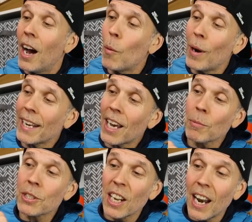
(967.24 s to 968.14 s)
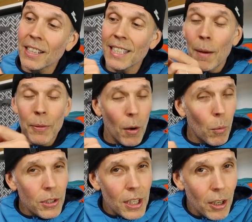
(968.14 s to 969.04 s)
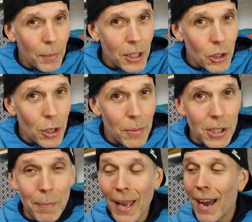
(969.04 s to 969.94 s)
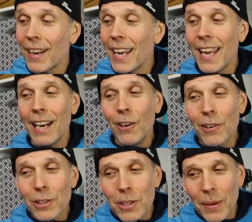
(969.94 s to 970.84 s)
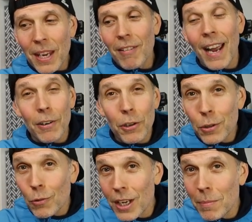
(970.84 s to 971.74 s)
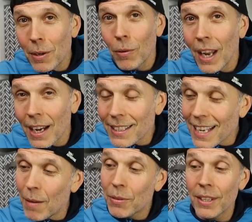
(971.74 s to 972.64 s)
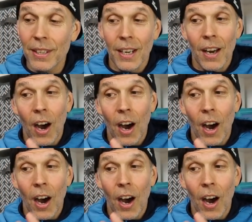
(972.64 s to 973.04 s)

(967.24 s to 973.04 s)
When it comes to the lug depth, I was a little bit dubious about it. It looks to be around a 3mm lug depth, and